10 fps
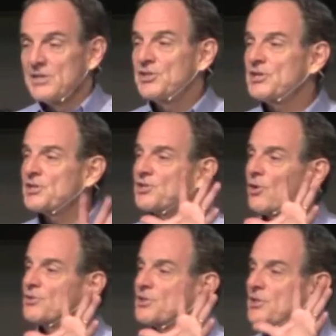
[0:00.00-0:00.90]
Jesus
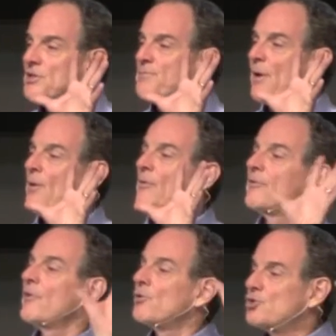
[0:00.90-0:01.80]
shows us in this parable
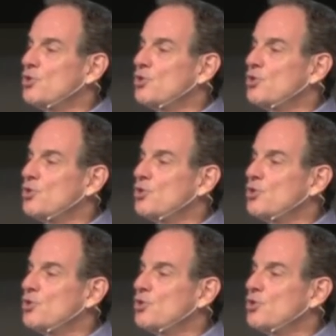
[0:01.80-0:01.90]
that there are